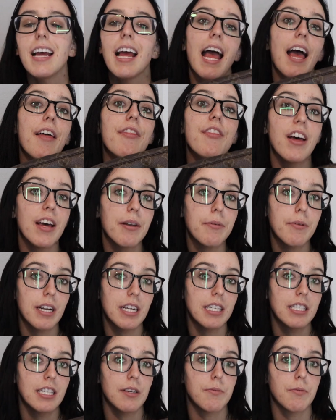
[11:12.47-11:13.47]
And then what
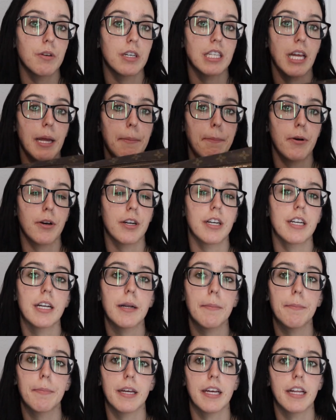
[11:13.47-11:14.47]
I did was I put it in
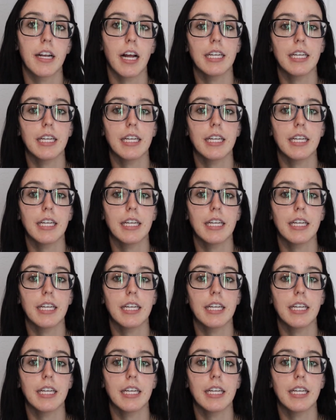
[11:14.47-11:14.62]
a bin.